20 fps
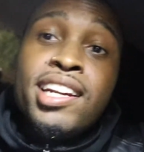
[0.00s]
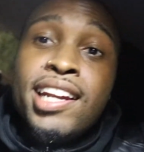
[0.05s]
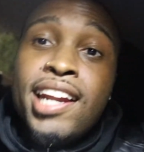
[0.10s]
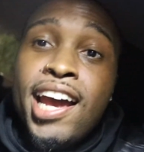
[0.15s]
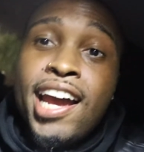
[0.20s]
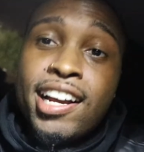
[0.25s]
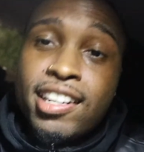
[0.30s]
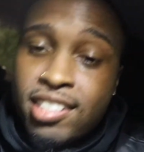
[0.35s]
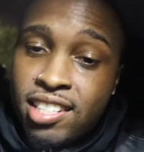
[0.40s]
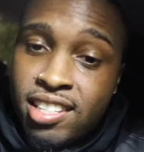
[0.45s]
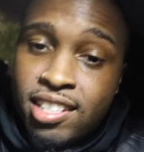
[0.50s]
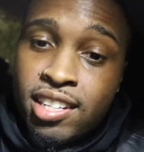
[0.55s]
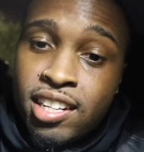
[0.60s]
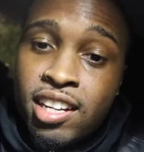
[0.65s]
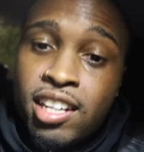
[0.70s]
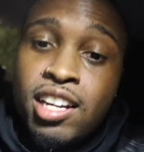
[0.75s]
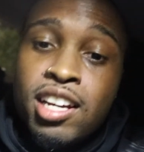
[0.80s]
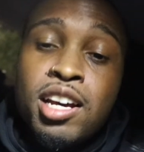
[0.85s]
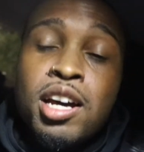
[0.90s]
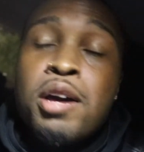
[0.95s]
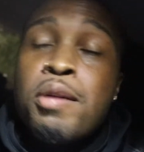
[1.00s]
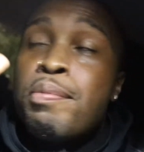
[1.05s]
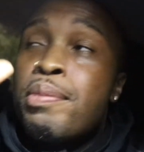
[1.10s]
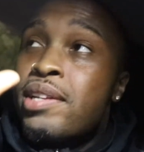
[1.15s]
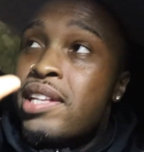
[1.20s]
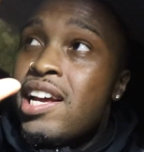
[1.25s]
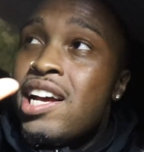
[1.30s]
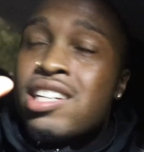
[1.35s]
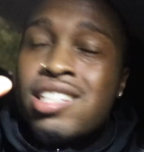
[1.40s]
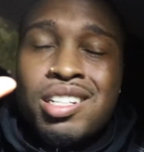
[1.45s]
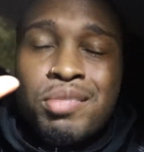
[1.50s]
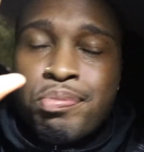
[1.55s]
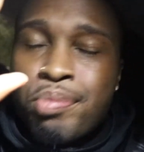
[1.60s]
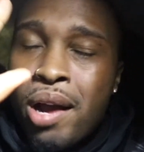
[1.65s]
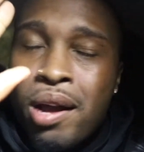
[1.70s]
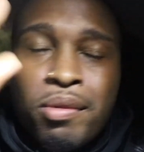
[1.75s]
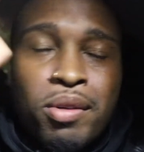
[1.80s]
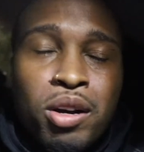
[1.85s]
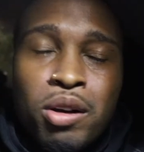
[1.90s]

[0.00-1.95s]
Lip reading: next, but that's probably